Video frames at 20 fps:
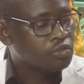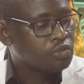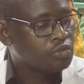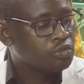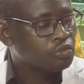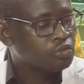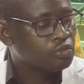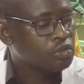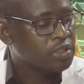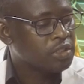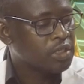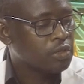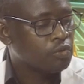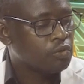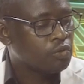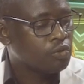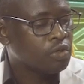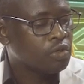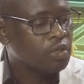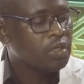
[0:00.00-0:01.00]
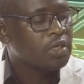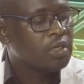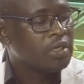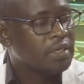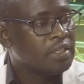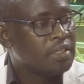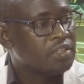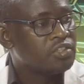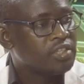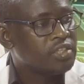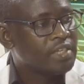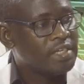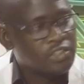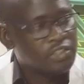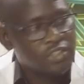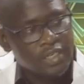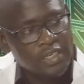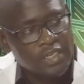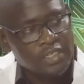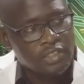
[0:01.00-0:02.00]
you know, to tackle these serious
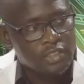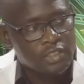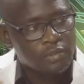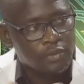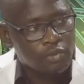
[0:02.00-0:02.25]
challenges?